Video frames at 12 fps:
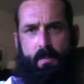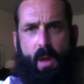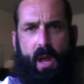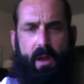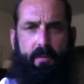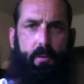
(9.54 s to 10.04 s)

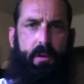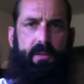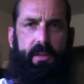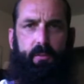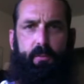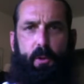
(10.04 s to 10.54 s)
Hey everyone,
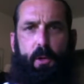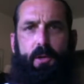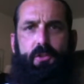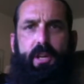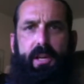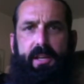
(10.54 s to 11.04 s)
thanks for
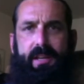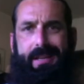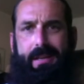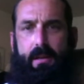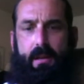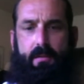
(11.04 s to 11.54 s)
checking
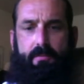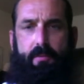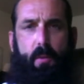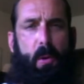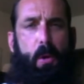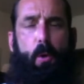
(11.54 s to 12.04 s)
in
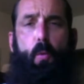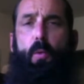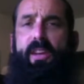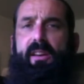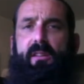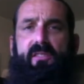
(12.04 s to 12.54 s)
for
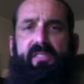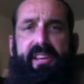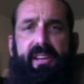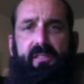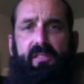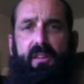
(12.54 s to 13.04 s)
week
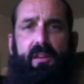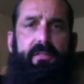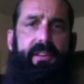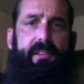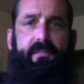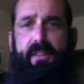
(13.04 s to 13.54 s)
six
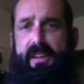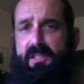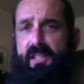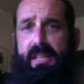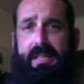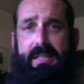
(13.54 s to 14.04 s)
of
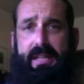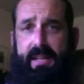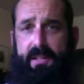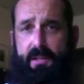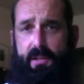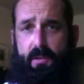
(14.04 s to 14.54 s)
investing in Take
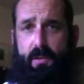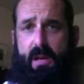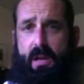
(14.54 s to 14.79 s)
Two.